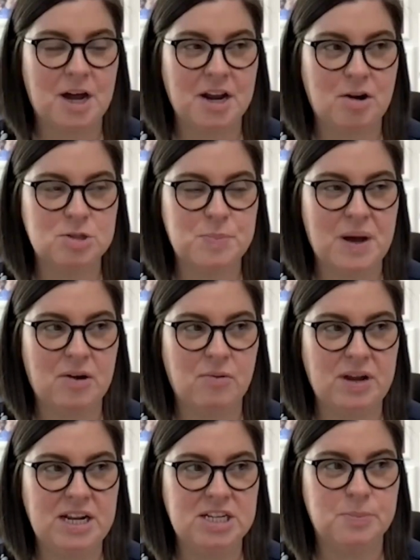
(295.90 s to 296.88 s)
of goes back
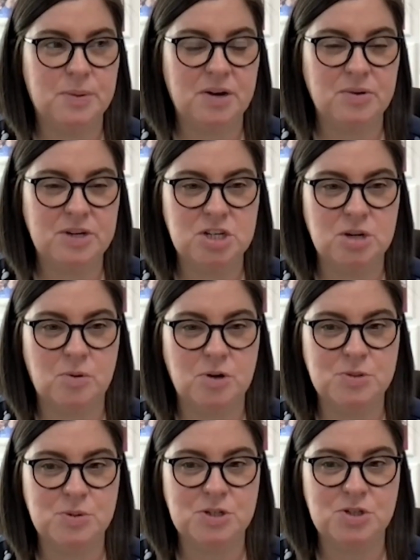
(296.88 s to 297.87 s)
really to my original
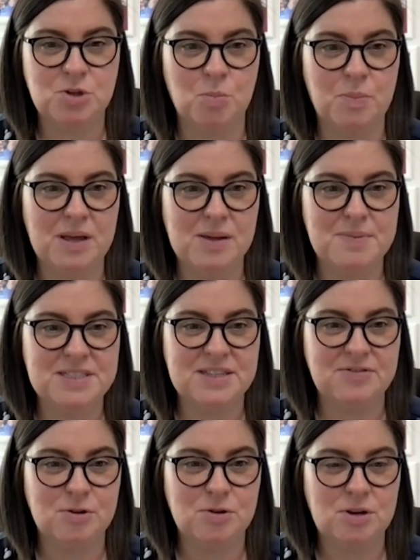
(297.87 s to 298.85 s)
point with don't be a busy
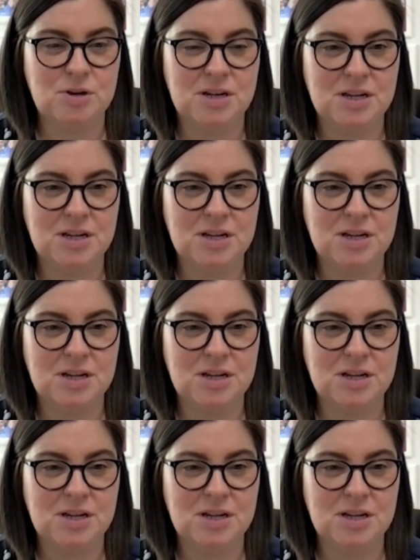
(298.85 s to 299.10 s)
fool.